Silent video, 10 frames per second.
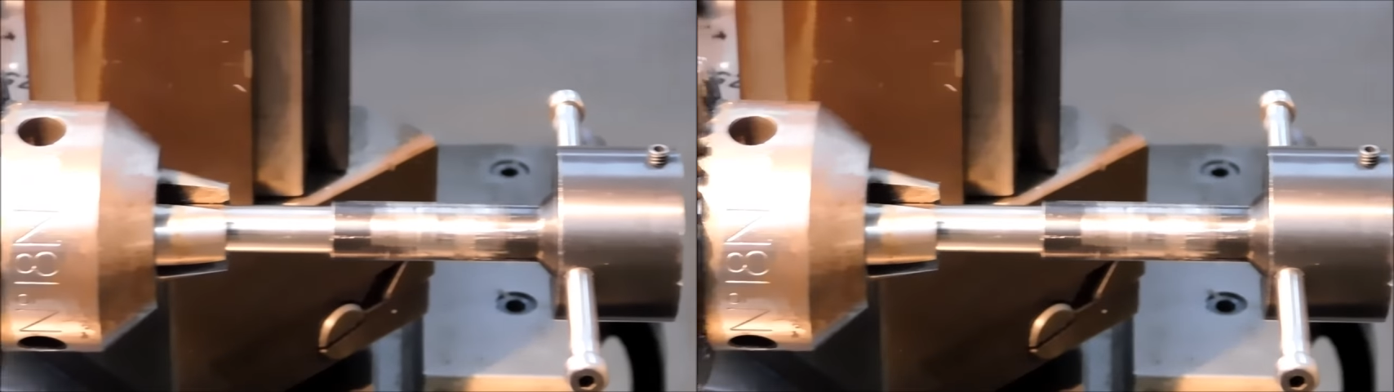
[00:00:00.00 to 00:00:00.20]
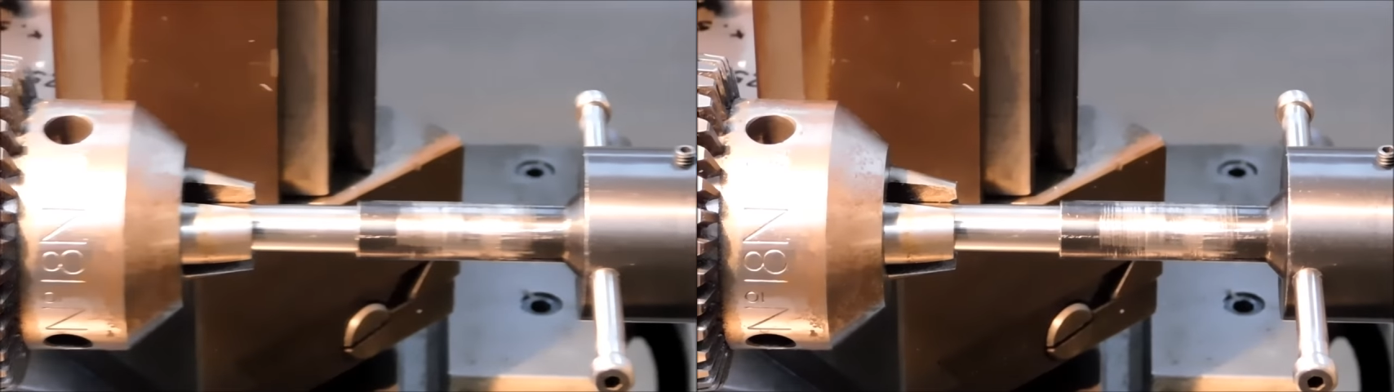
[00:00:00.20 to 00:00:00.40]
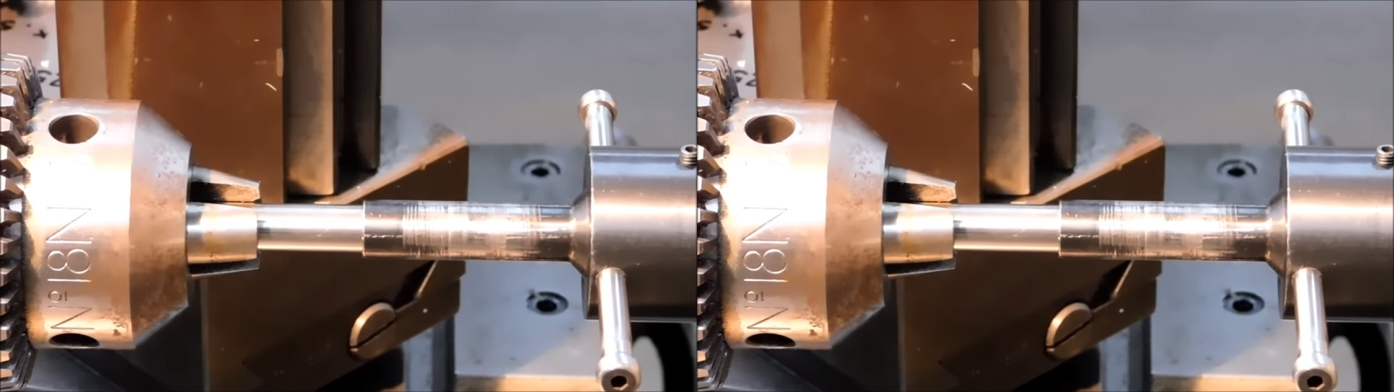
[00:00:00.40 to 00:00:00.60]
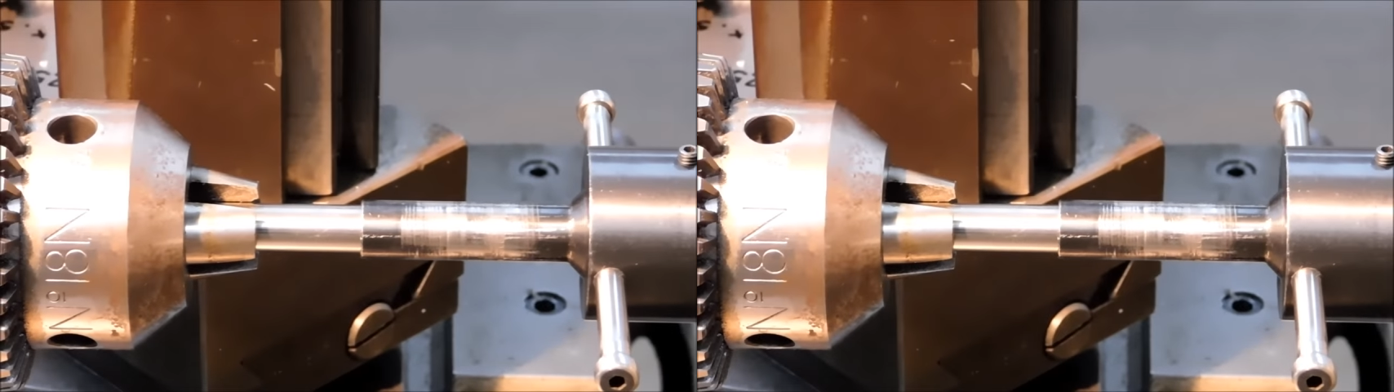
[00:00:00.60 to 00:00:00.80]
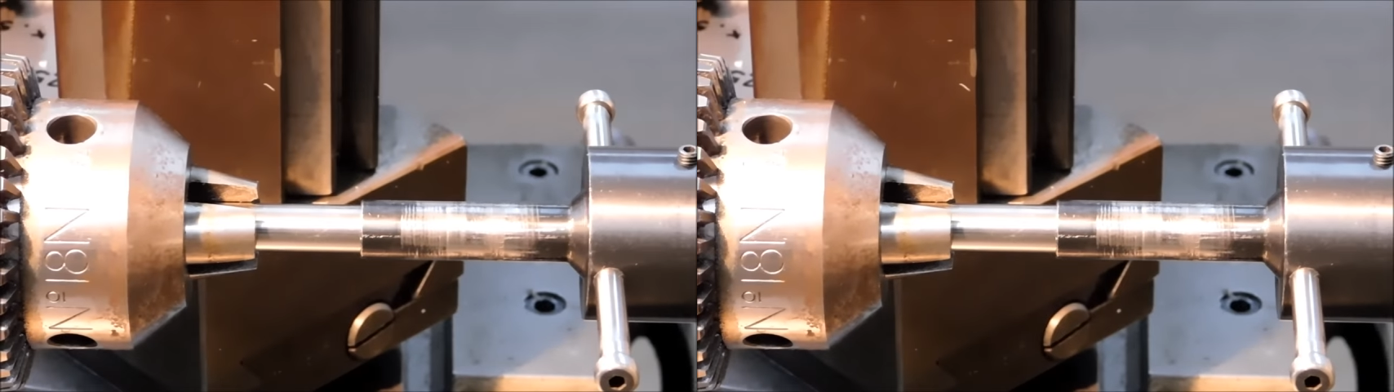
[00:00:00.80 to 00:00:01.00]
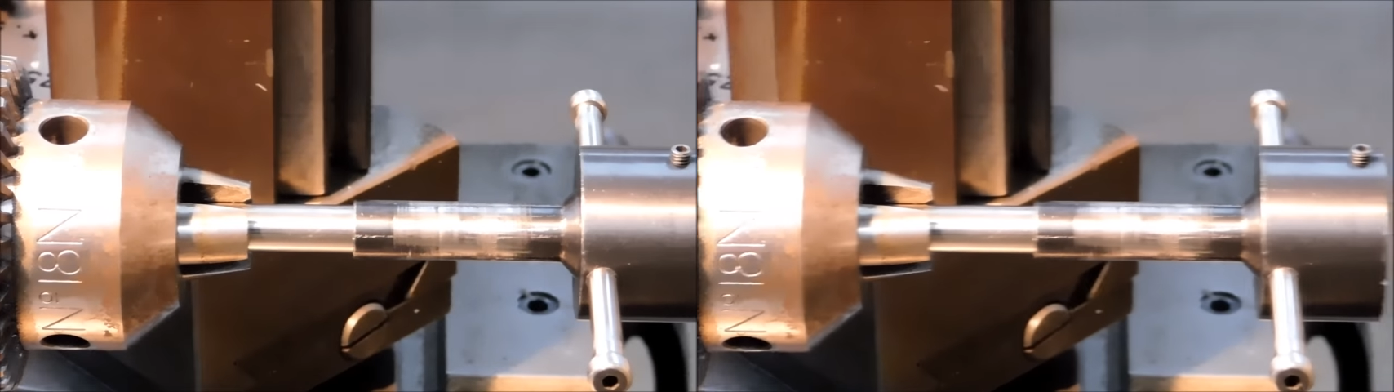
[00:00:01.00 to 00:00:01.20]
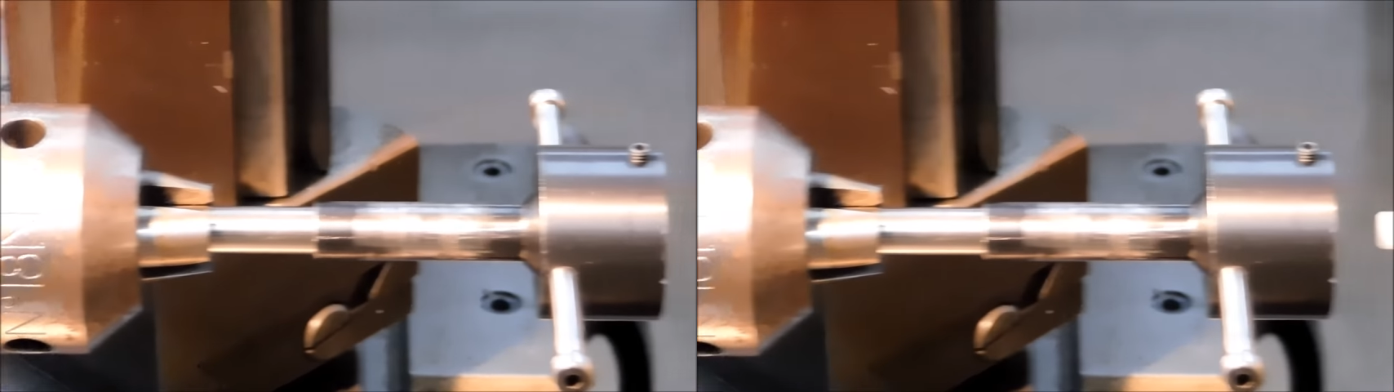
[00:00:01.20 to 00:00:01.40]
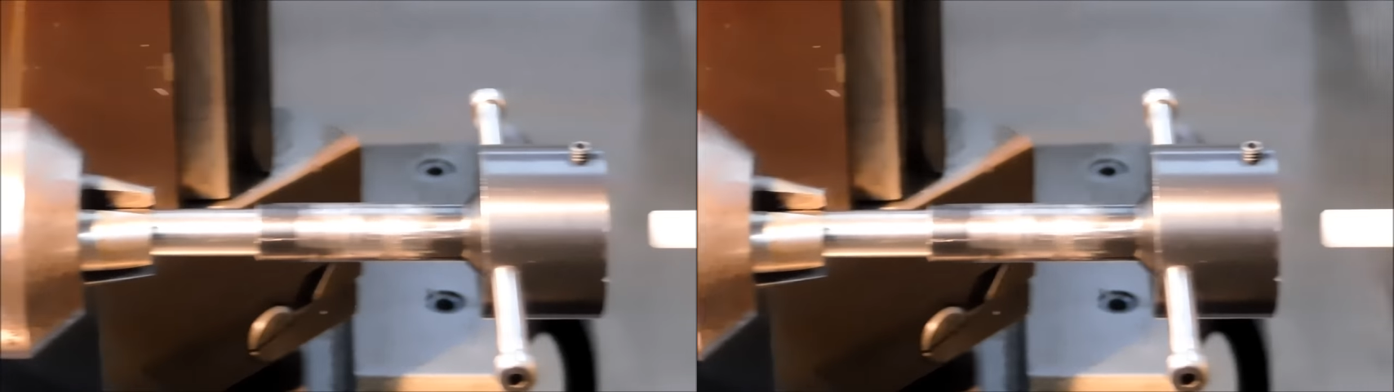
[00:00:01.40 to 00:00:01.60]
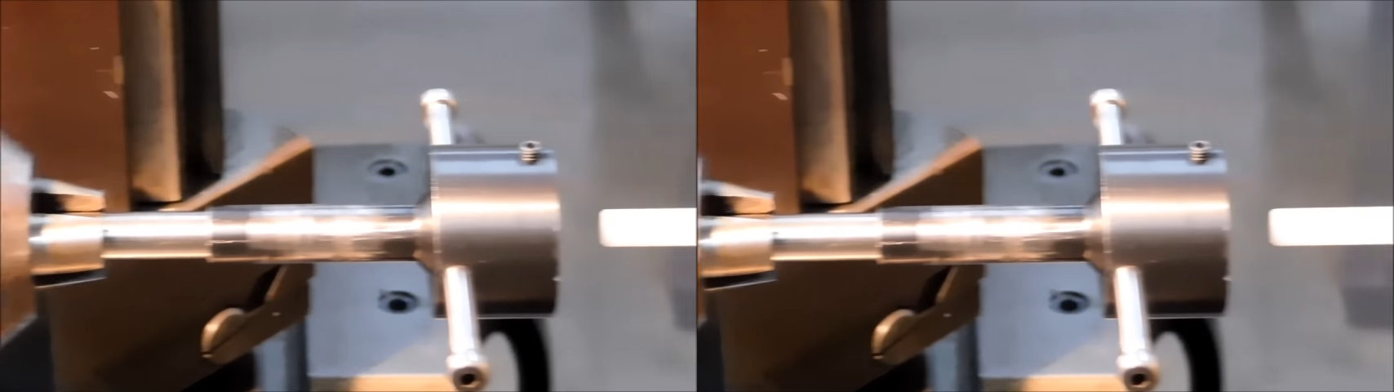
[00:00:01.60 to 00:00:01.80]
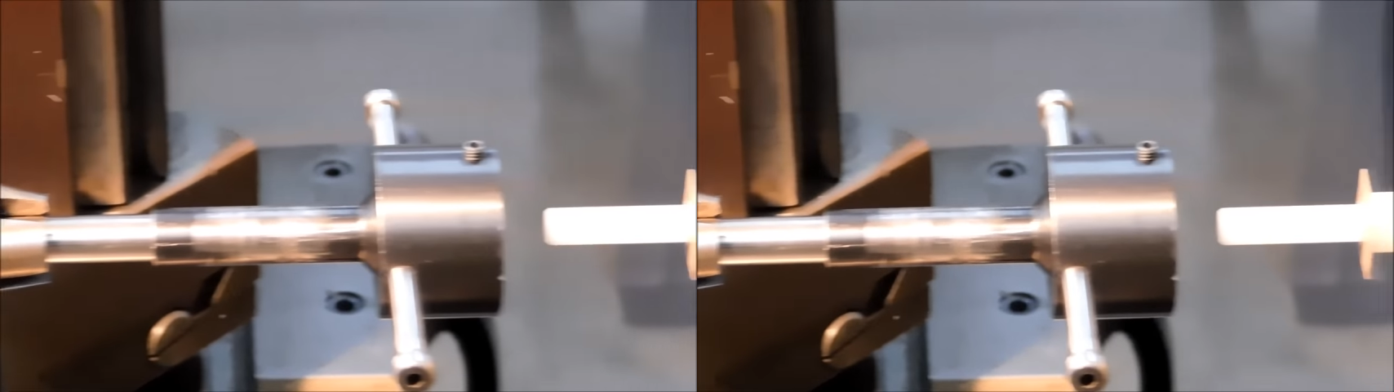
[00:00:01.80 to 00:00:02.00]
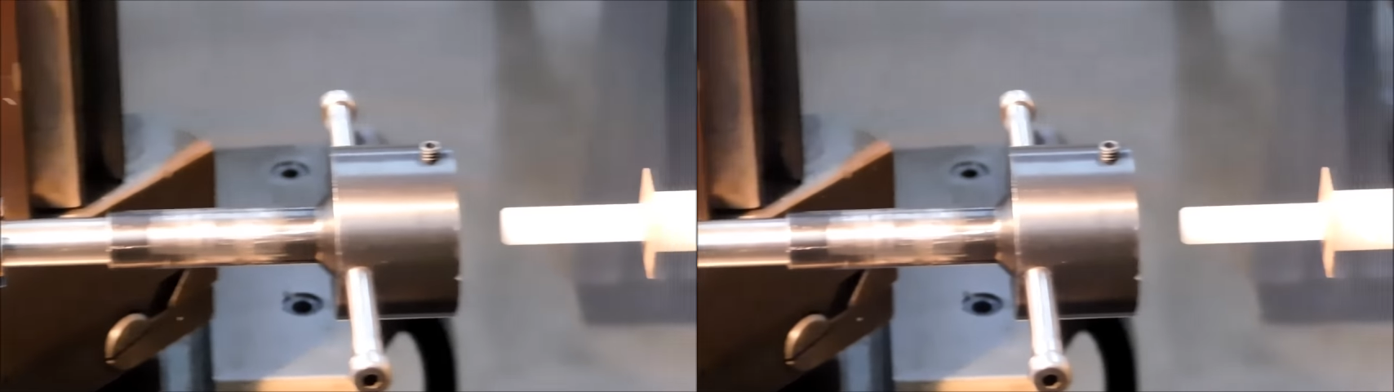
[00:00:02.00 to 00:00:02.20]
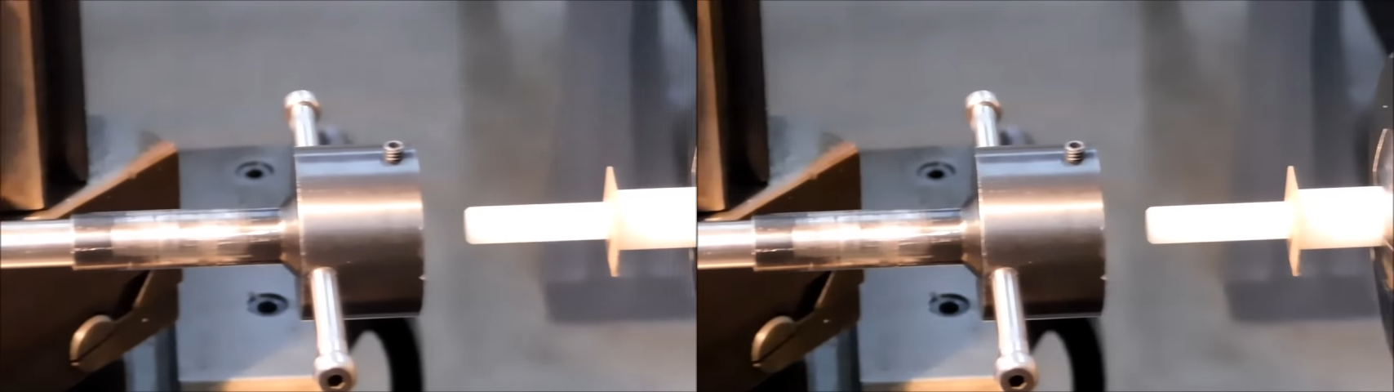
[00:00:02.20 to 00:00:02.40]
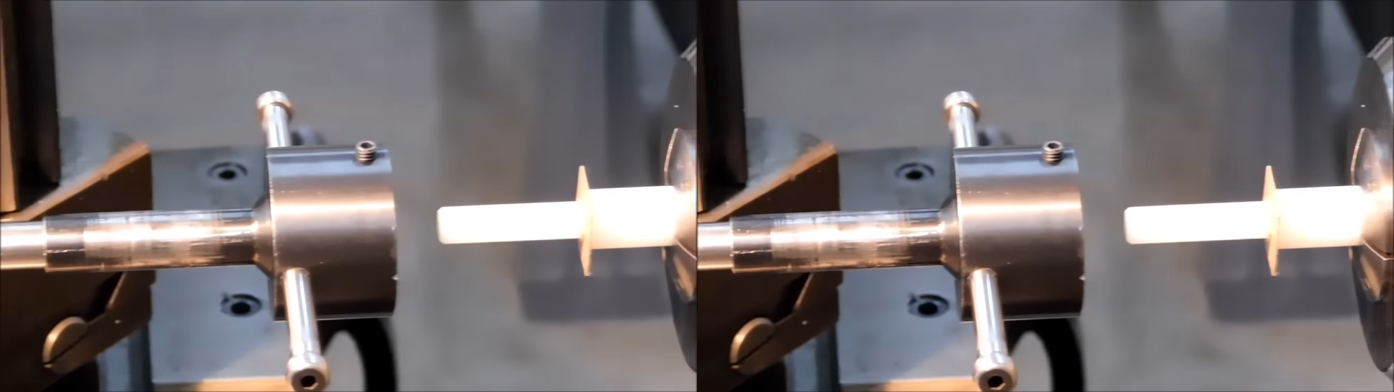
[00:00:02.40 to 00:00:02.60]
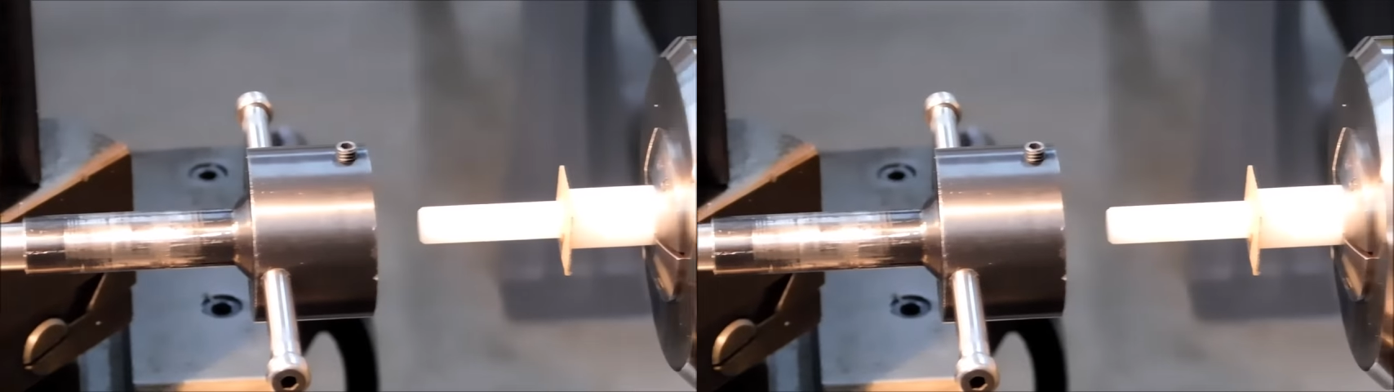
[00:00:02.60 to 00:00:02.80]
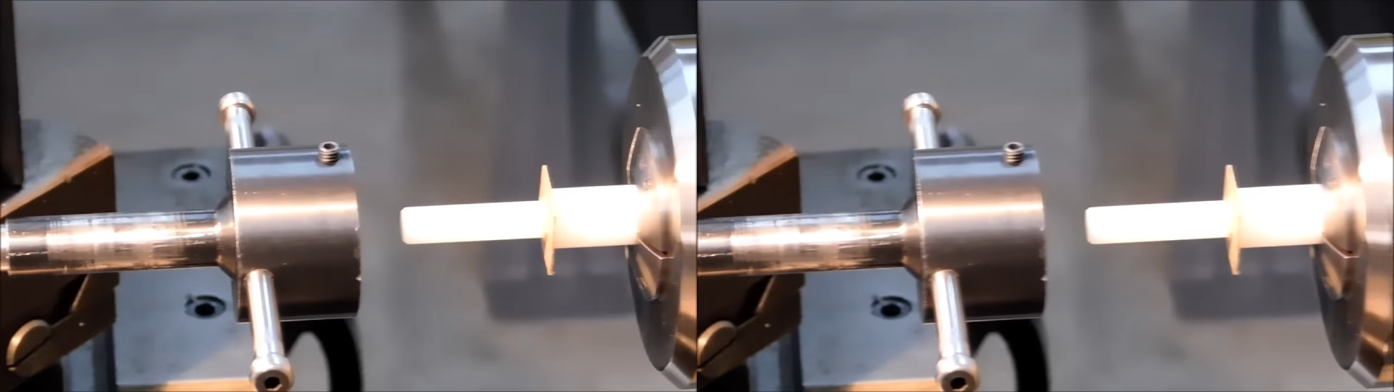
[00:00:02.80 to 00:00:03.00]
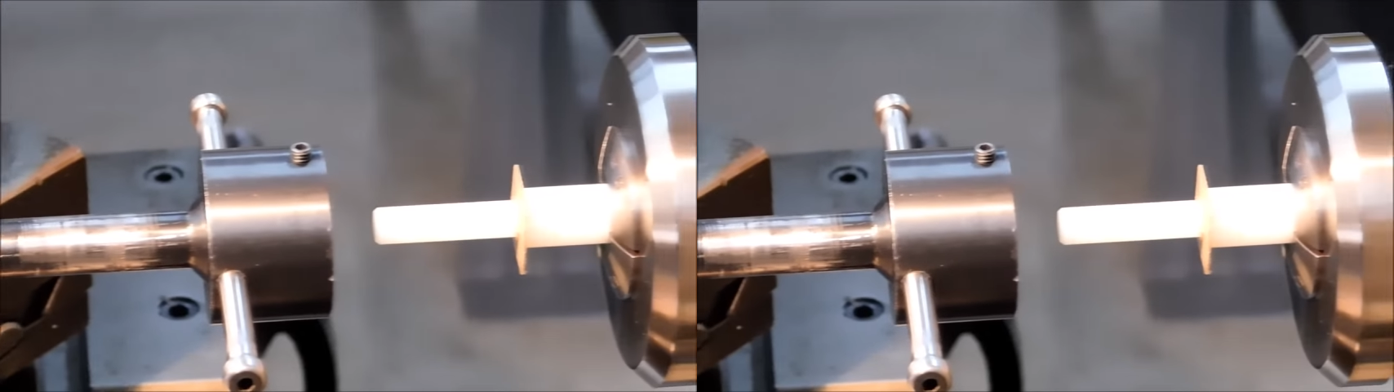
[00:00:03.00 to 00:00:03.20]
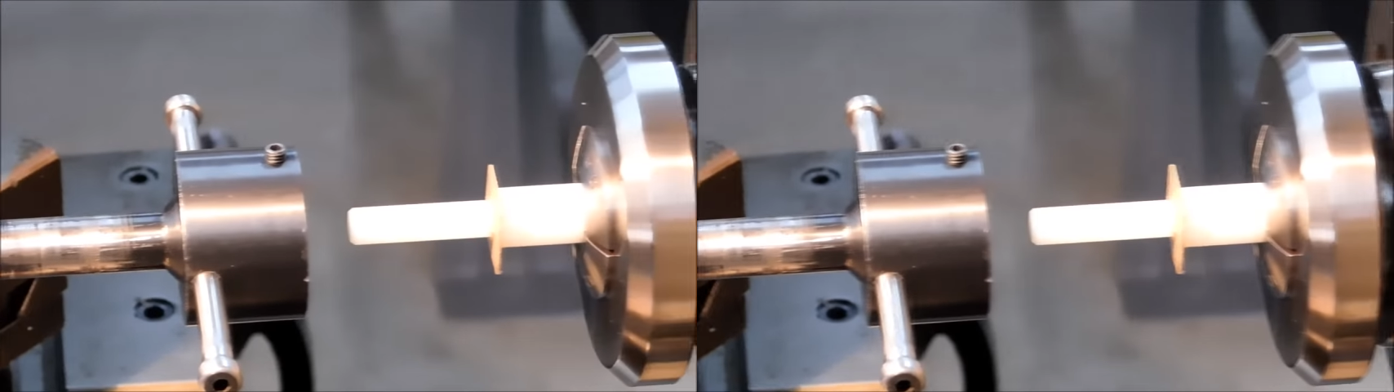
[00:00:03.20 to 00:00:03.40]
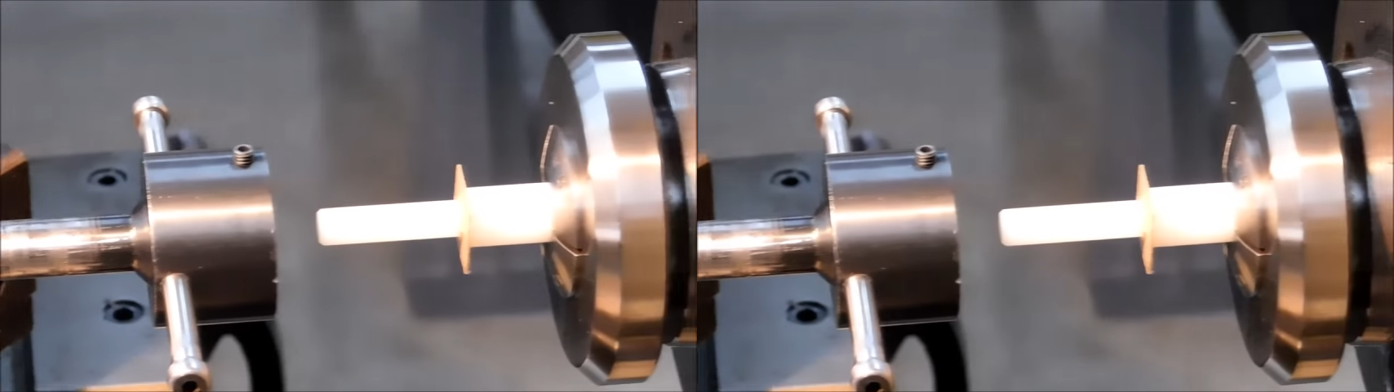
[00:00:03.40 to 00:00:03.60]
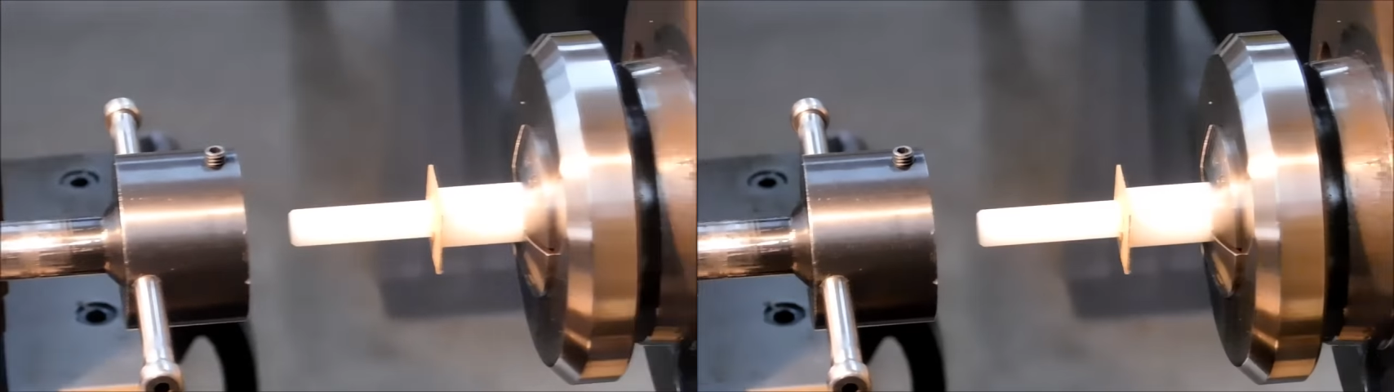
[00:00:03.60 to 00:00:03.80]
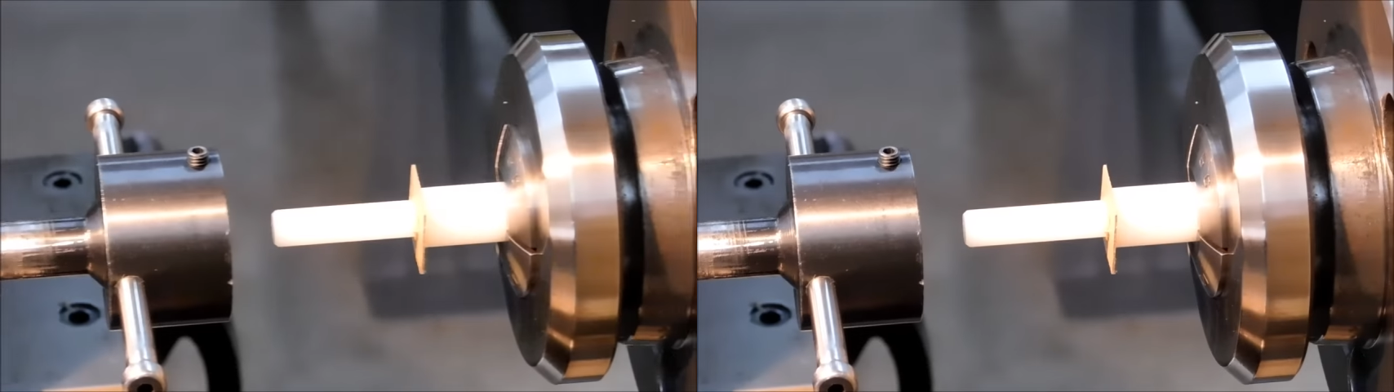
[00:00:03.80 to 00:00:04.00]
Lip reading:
[unreadable: no face in view]